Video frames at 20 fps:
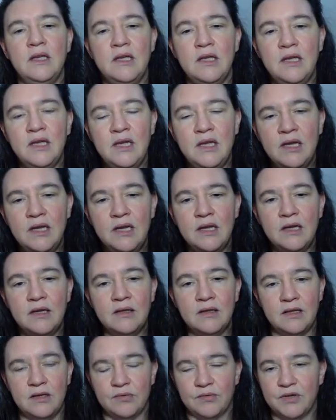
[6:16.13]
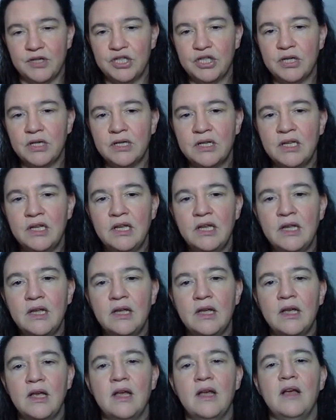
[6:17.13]
e, the original e,
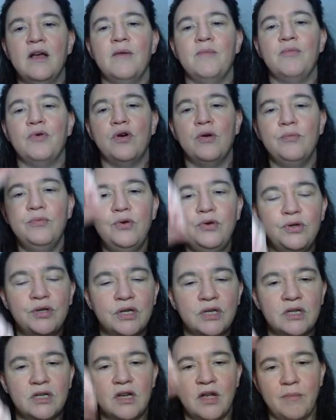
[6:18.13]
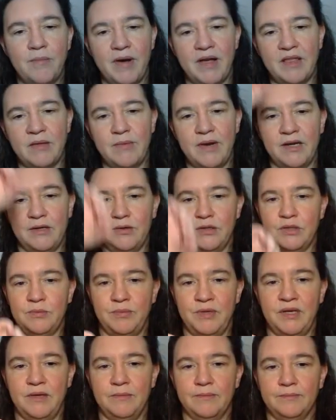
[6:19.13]
permuted by the matrix
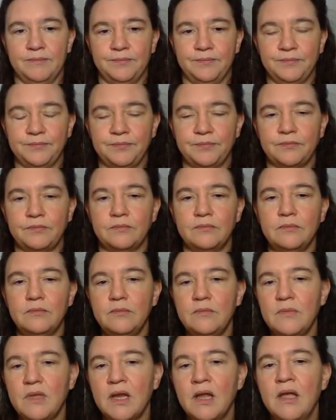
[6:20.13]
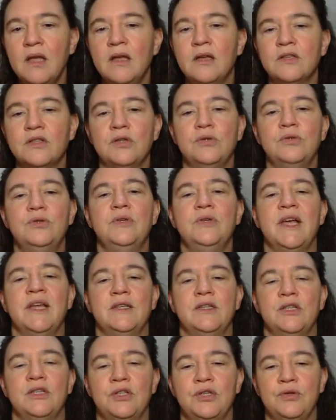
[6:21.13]
P. So to get
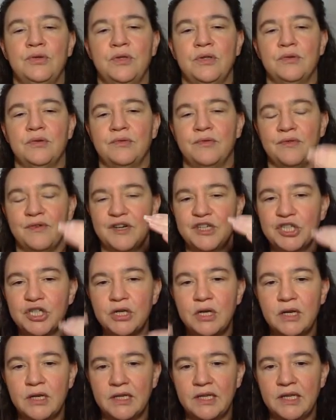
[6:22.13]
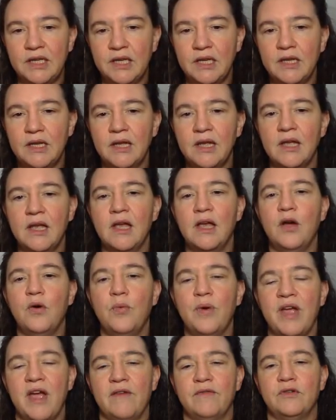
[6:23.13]
to the original E,
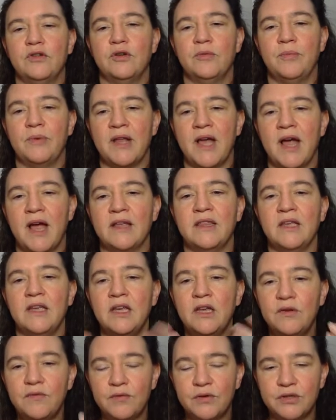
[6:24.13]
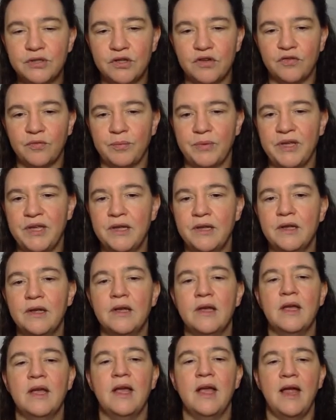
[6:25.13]
we have to apply the inverse of P,
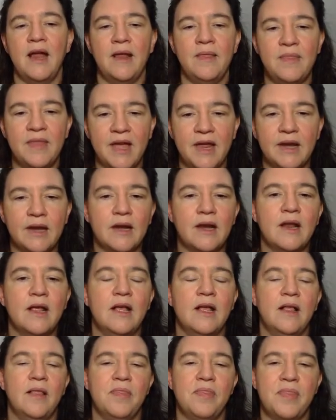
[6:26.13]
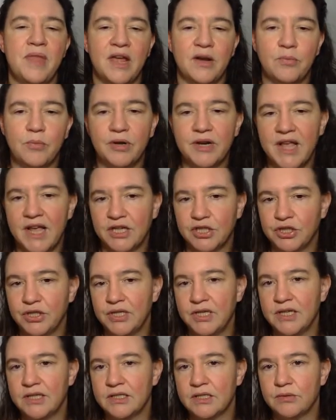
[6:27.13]
and then that one
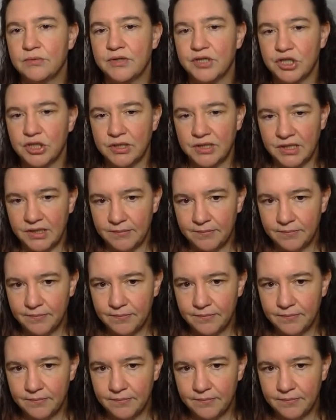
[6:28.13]
actually is the original E.